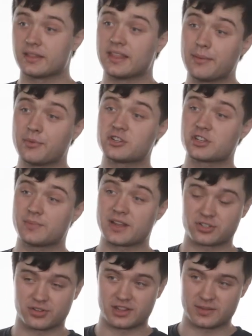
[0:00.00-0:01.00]
Then we just
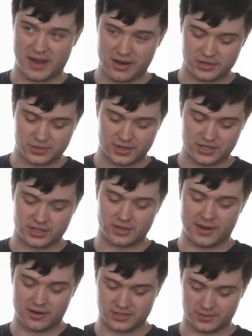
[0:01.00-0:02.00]
make sure that the power switch on the
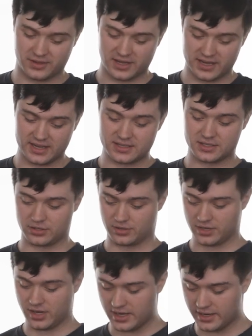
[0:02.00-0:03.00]
power supply is
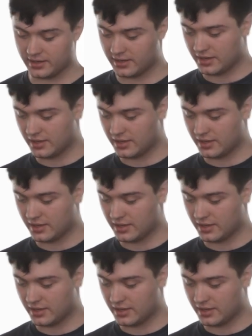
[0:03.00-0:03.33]
turned on.